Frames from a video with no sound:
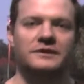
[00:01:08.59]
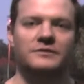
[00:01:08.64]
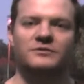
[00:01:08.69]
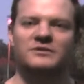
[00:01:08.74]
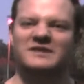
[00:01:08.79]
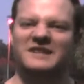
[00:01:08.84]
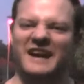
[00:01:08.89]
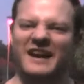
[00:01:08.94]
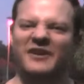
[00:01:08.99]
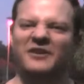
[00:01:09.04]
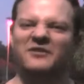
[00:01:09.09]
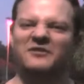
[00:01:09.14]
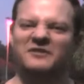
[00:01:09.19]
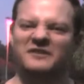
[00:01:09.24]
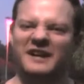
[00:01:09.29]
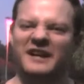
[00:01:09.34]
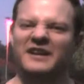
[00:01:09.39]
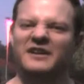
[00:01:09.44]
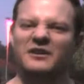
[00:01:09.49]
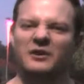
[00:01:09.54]
I was tired of
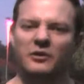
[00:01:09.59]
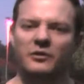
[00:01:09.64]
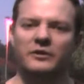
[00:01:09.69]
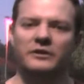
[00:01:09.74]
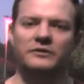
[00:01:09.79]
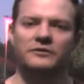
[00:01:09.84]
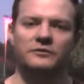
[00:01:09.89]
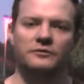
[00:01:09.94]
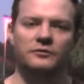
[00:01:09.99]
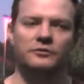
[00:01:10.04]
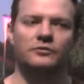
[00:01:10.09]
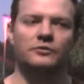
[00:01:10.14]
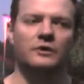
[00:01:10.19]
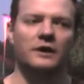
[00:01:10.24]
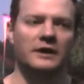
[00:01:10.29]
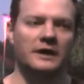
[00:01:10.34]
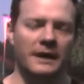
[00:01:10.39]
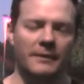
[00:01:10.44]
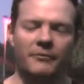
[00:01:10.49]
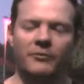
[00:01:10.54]
kind of going through
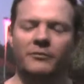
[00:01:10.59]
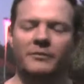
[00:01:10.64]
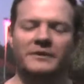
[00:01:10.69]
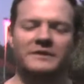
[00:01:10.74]
a couple